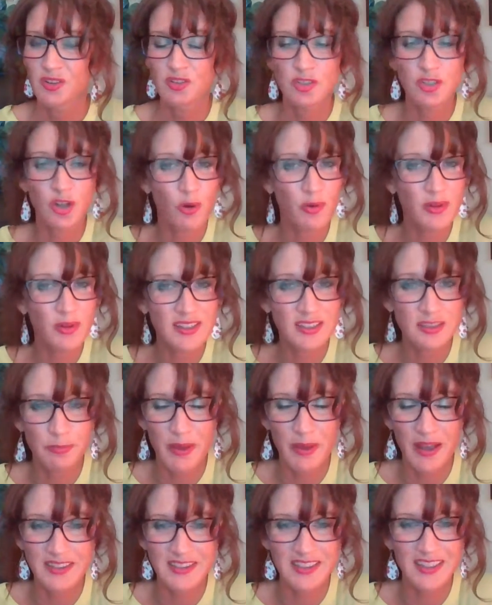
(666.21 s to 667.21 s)
Don't
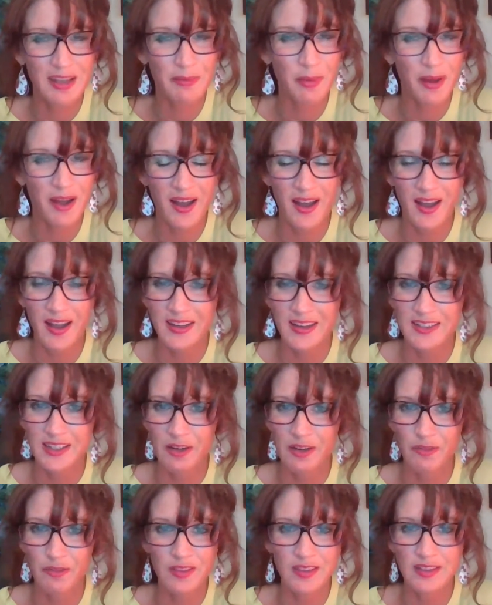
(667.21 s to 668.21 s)
expect to get behind and
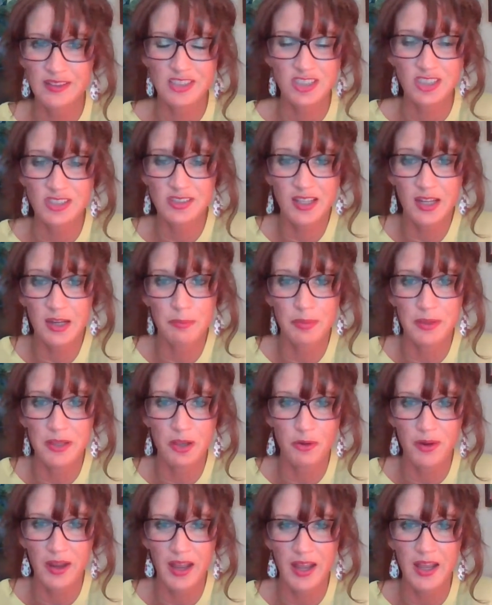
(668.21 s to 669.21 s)
everything's just going to
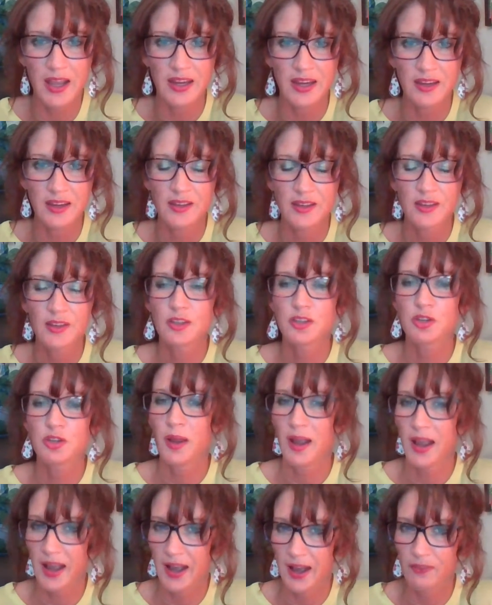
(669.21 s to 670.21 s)
be okay. You
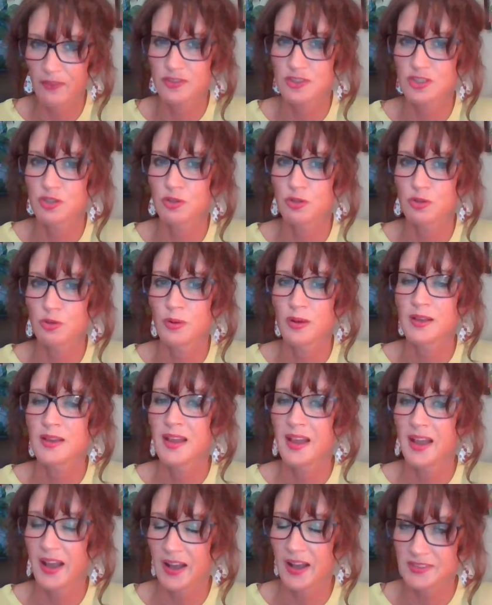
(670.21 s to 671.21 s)
have to
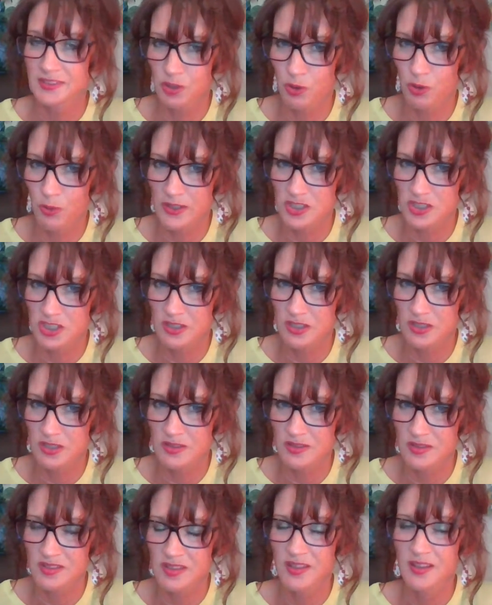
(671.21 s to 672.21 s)
ask
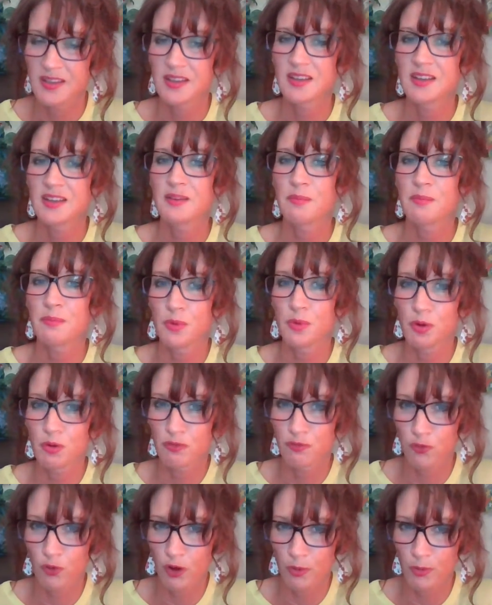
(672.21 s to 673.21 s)
questions,
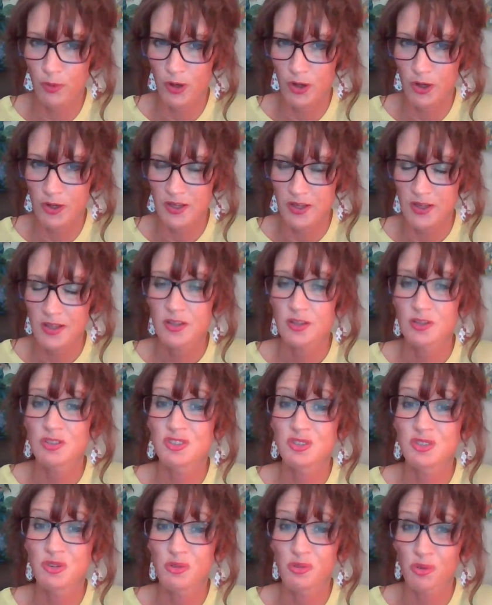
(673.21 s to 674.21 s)
move forward,
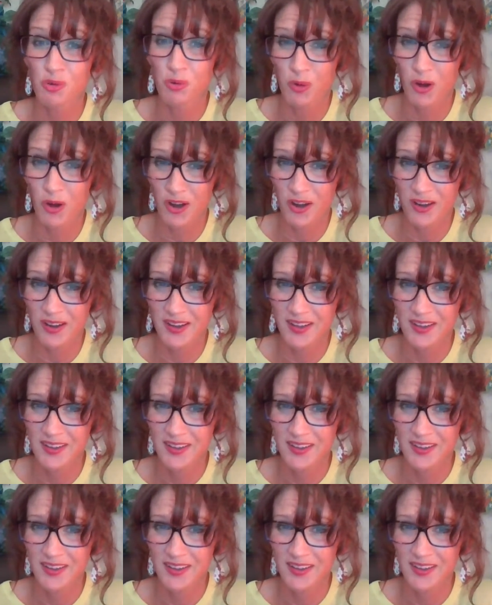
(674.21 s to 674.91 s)
do the work.